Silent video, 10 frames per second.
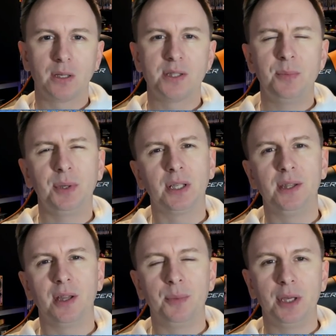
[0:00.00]
Typically
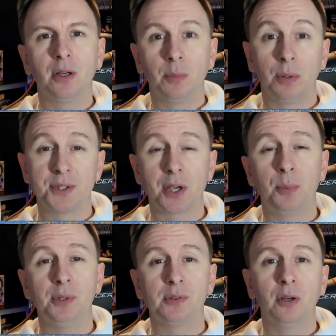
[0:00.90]
there'll be a couple of
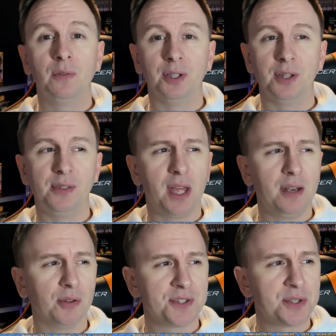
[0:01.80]
topics covered and
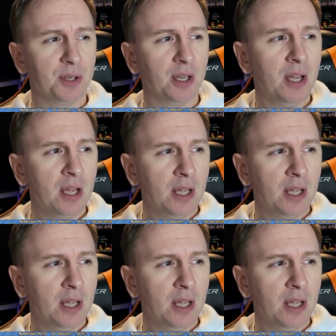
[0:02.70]
then onto a